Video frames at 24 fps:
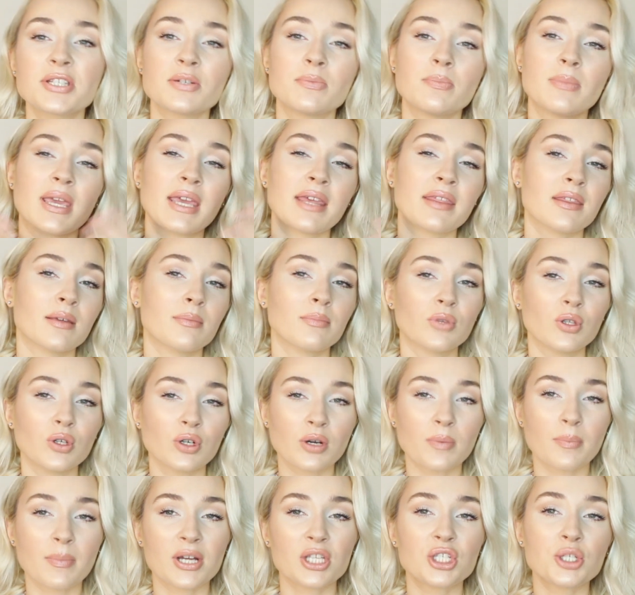to make them
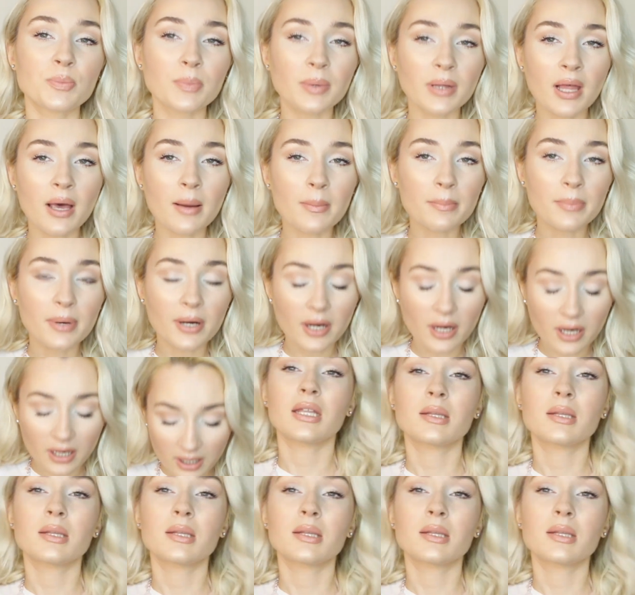look much plumper.